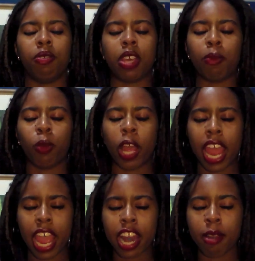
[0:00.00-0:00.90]
they will
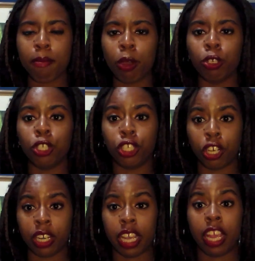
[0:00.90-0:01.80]
end Bo's
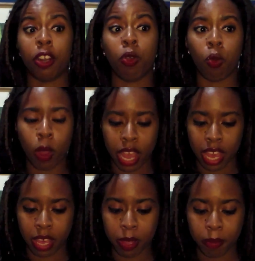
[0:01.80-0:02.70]
journey in a
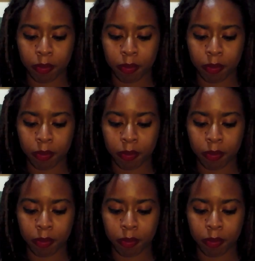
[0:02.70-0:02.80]
way